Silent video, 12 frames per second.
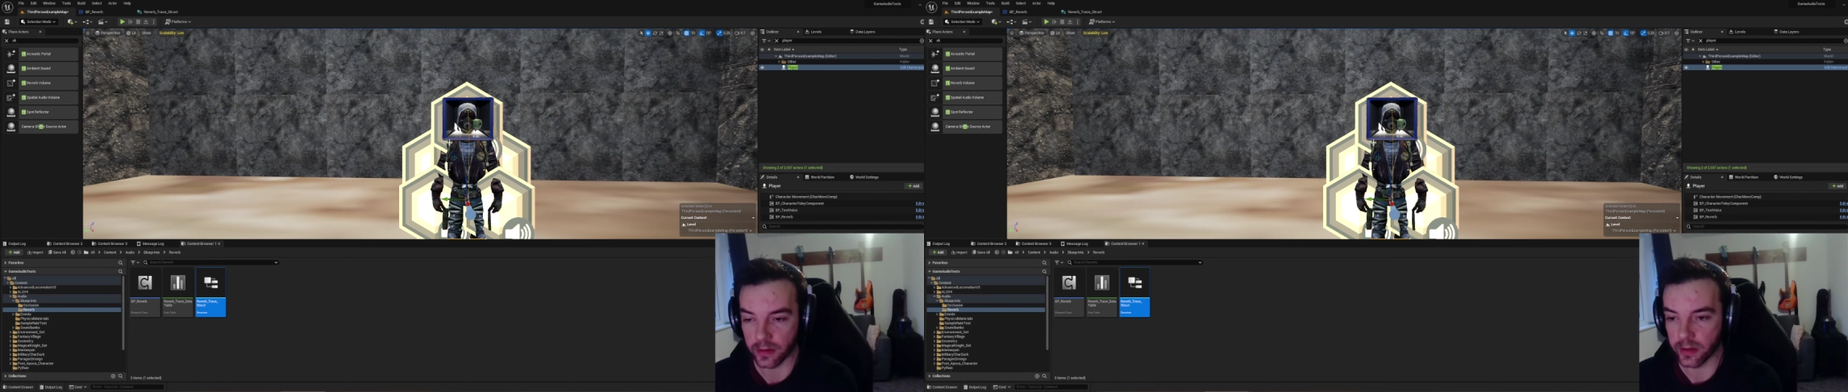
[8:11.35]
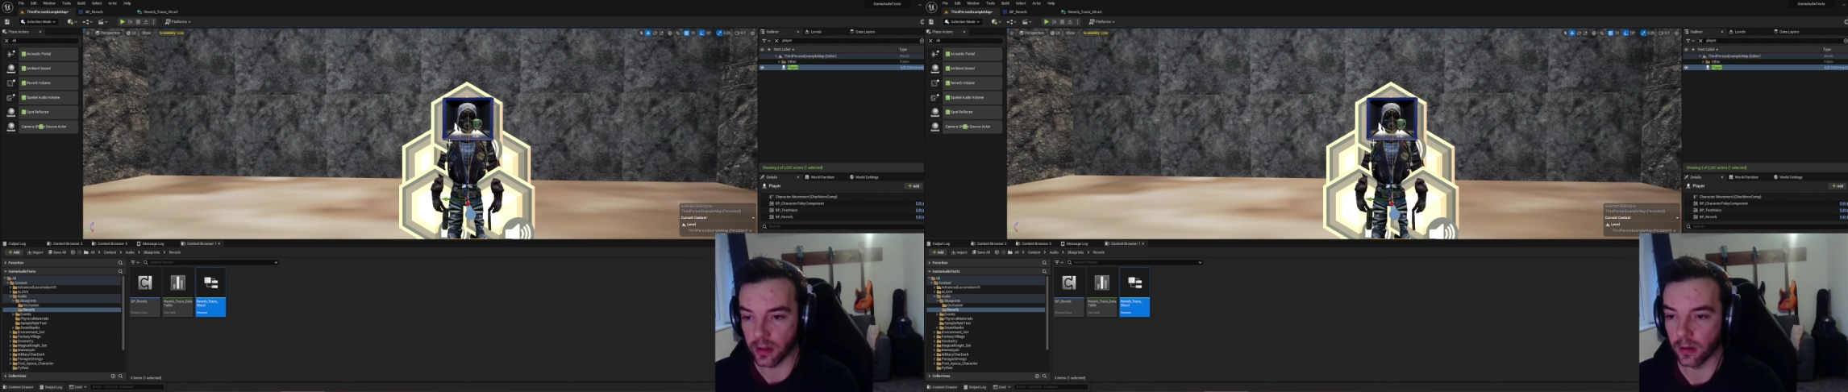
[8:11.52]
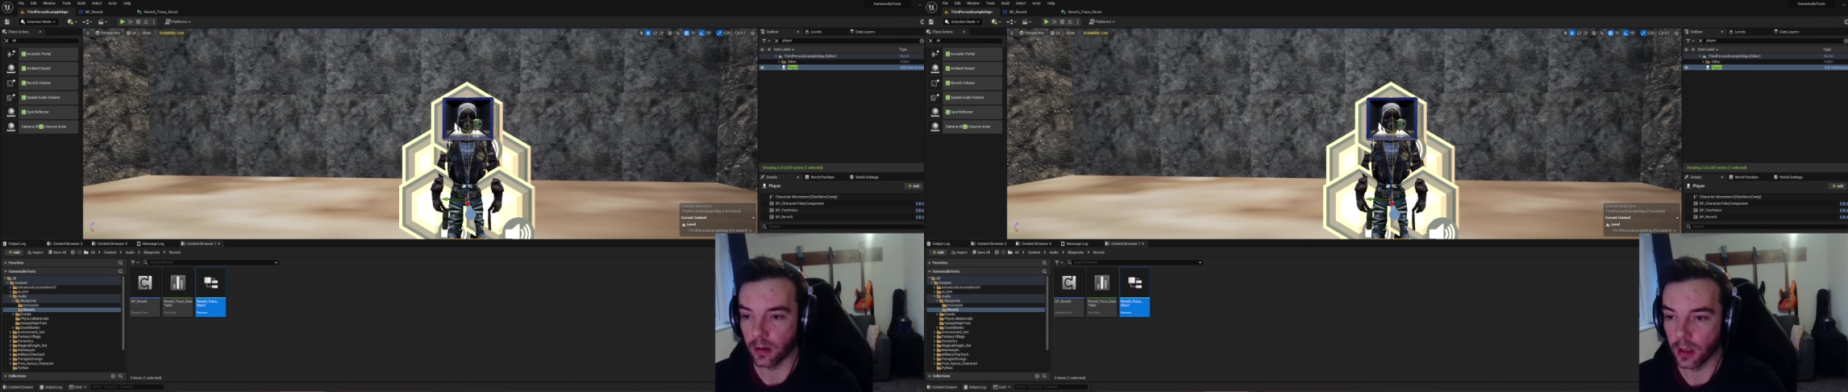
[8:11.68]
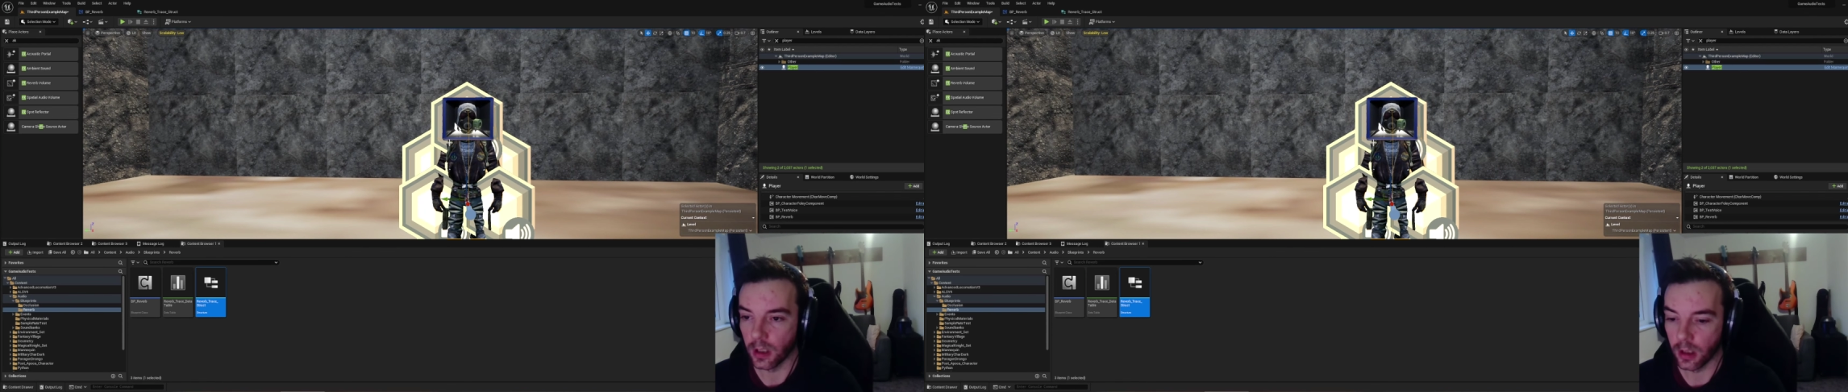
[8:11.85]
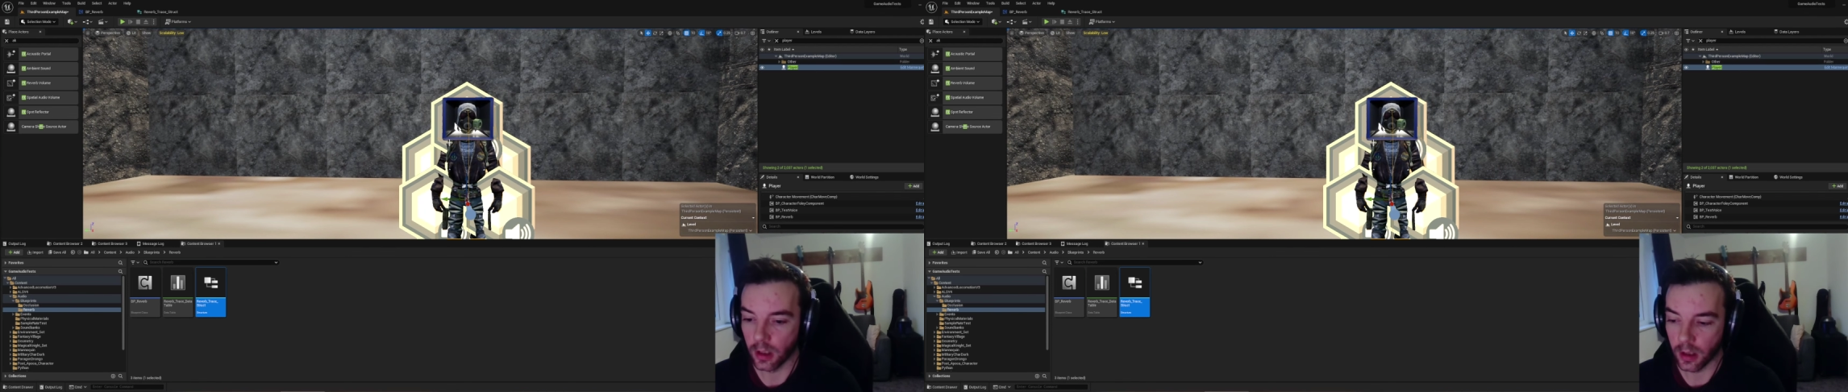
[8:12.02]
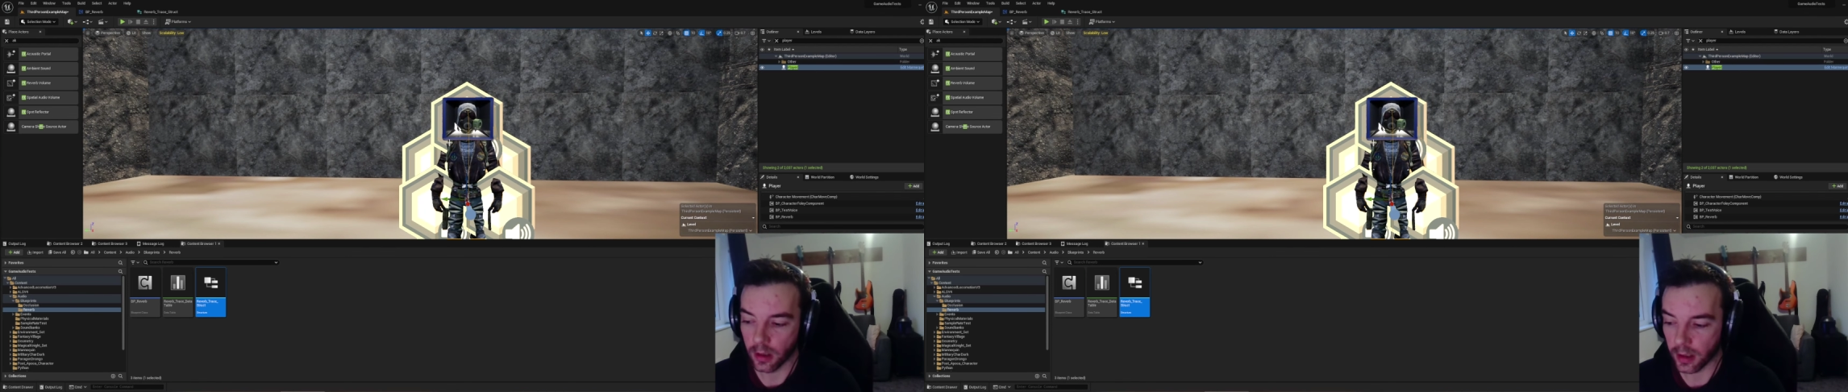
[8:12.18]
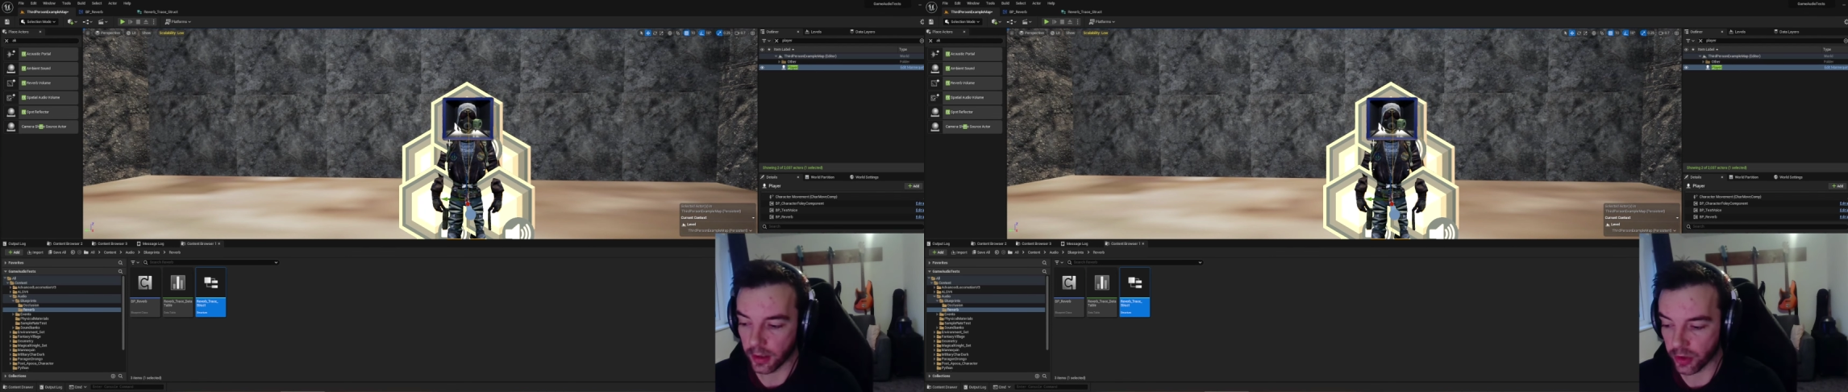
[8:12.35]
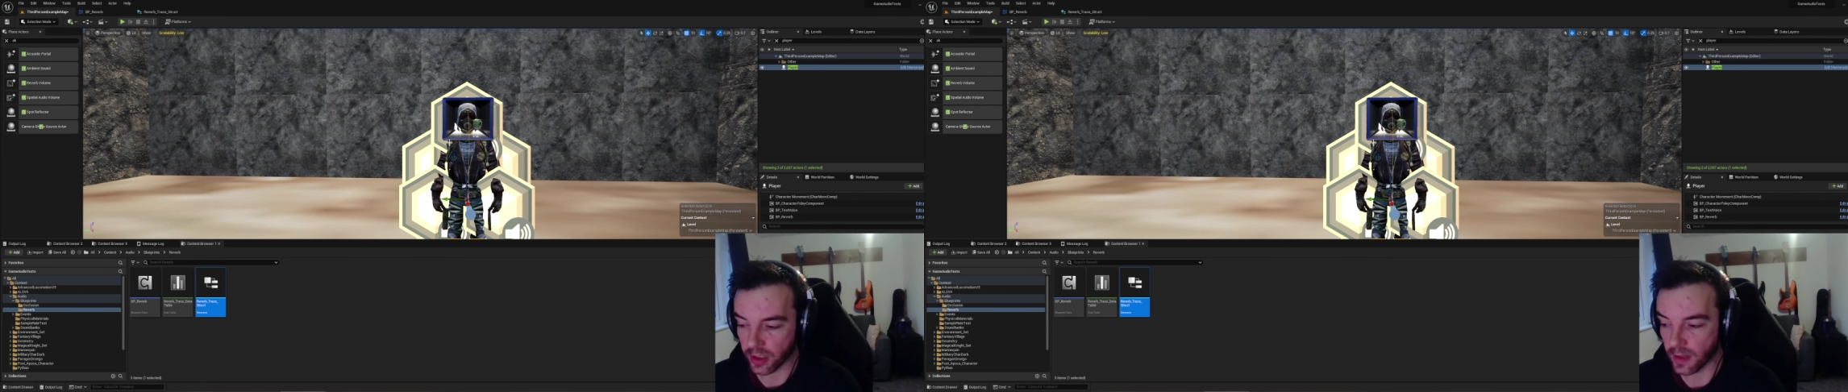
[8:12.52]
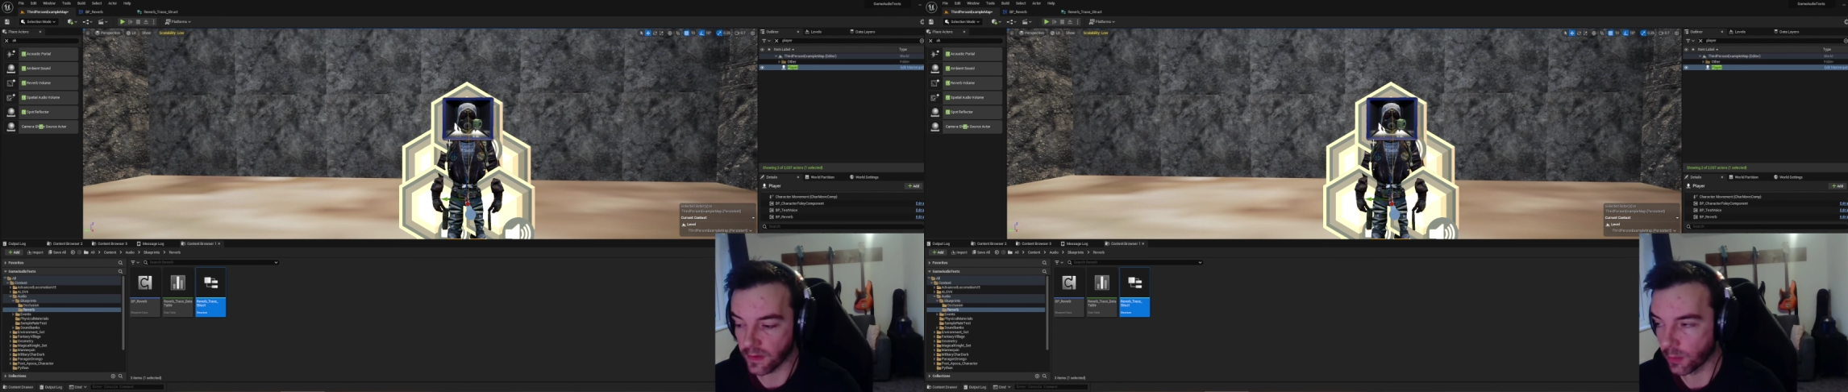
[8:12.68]
So it
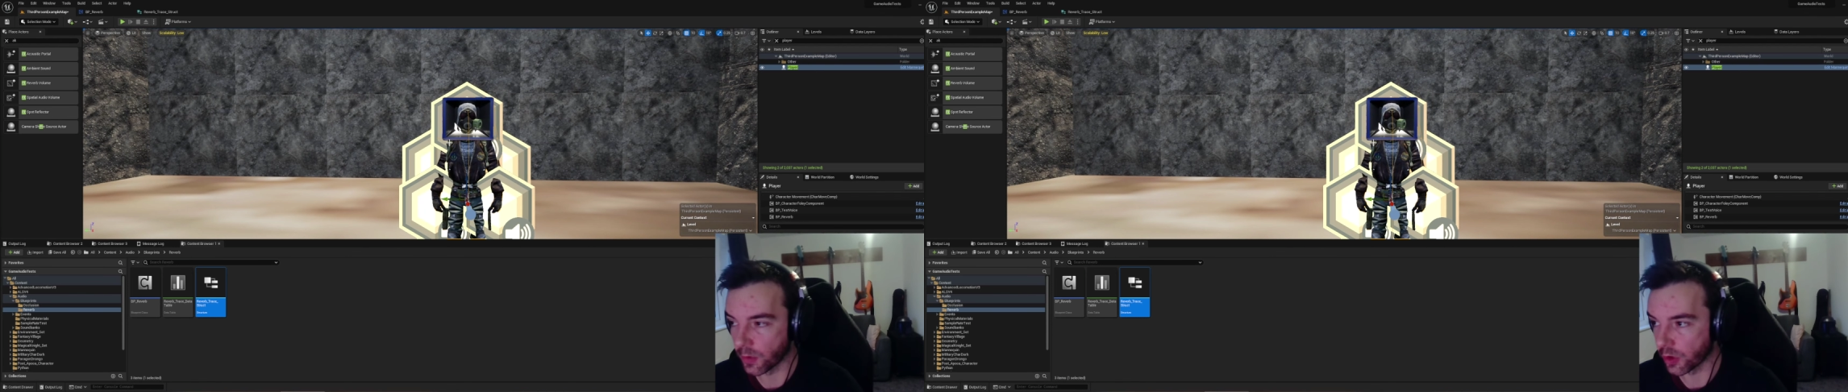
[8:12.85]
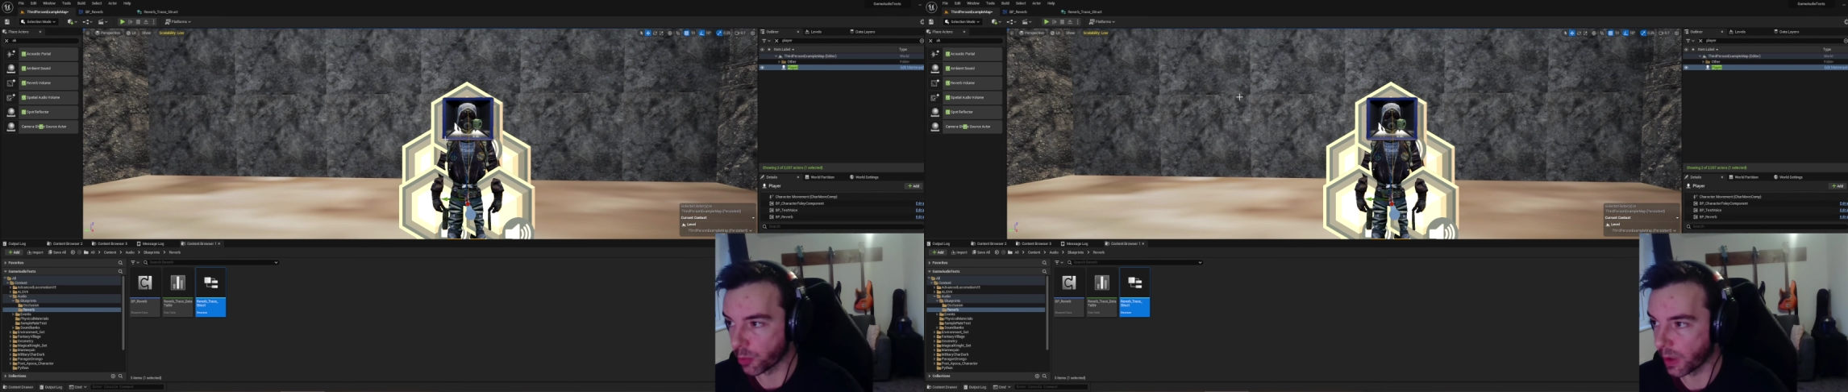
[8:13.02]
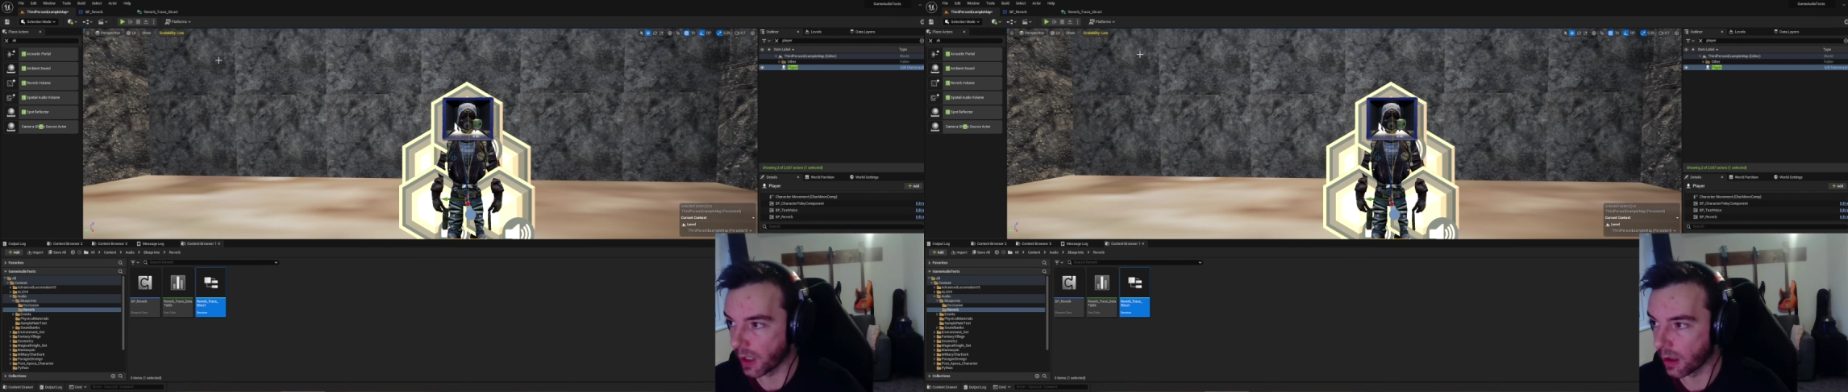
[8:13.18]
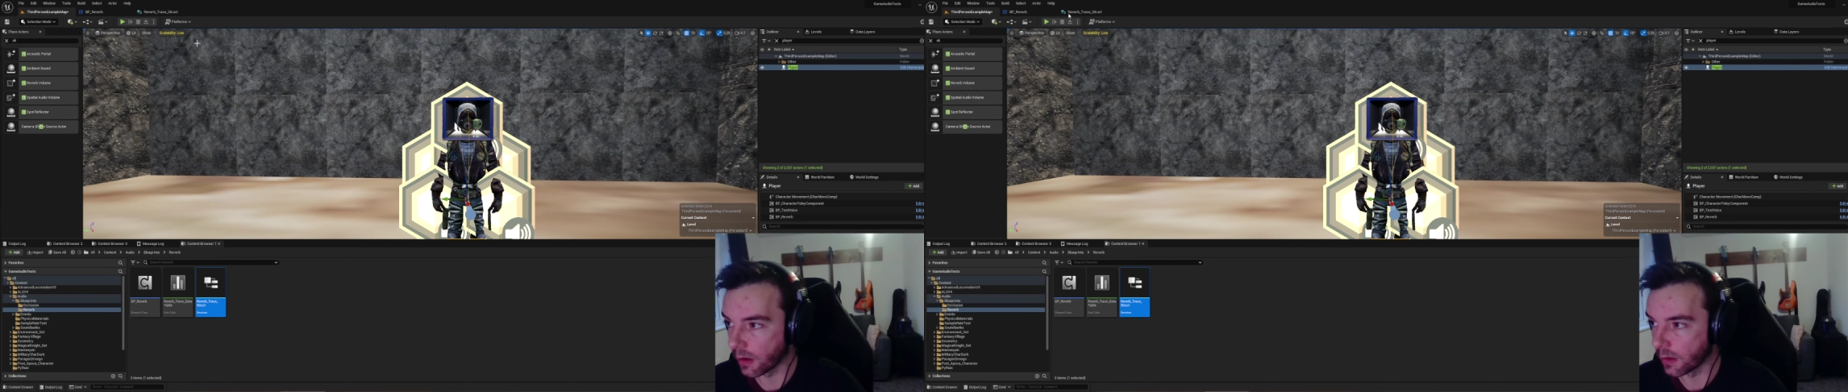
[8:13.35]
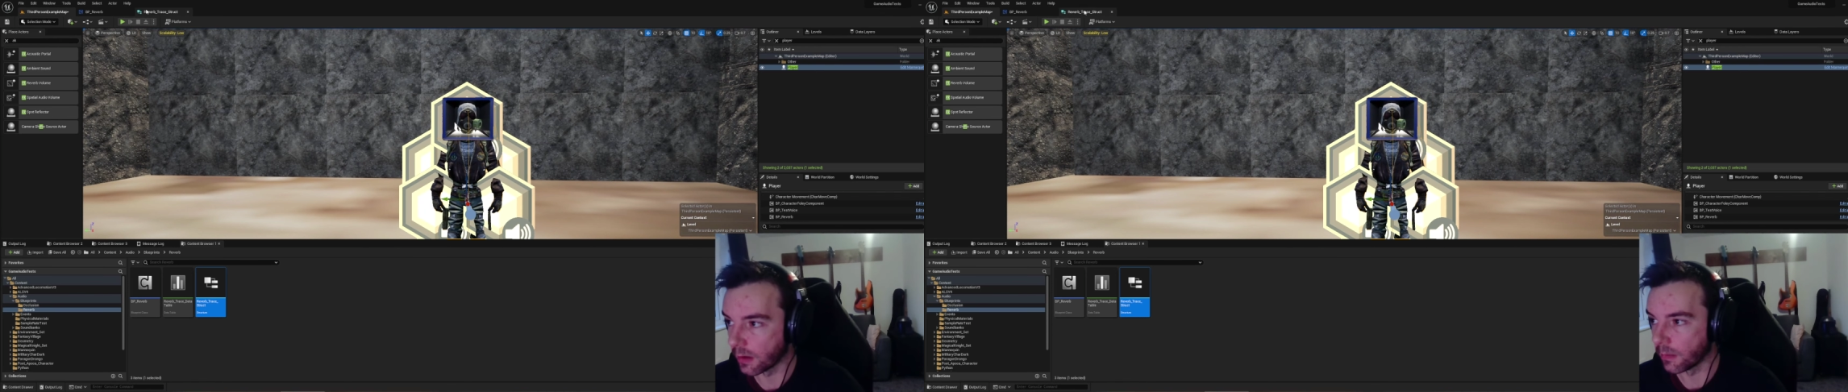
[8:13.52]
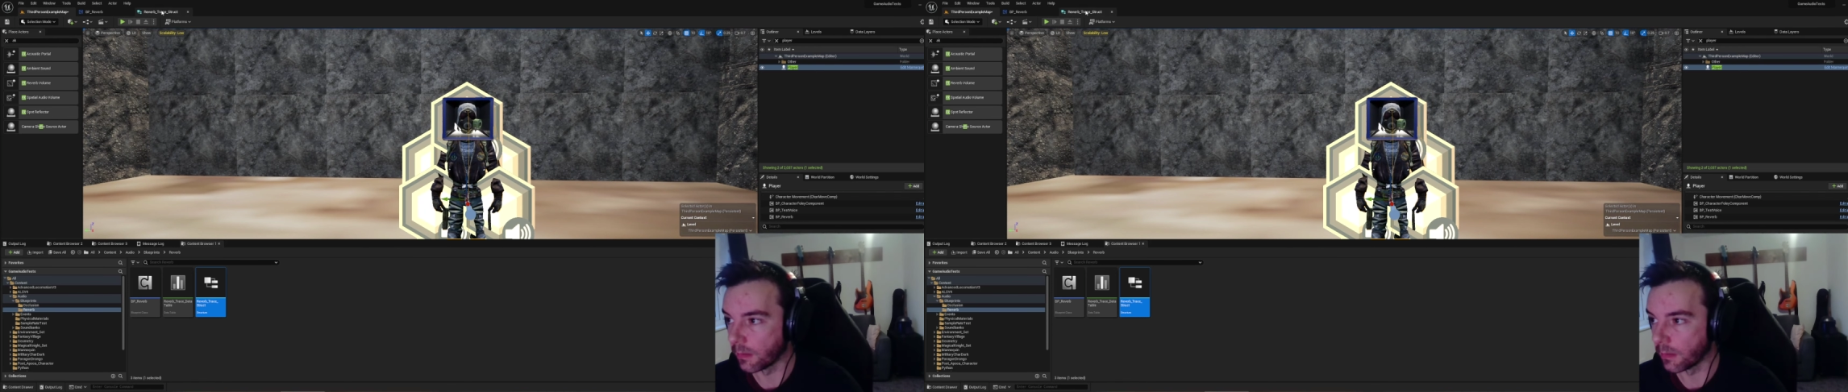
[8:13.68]
just gives a much better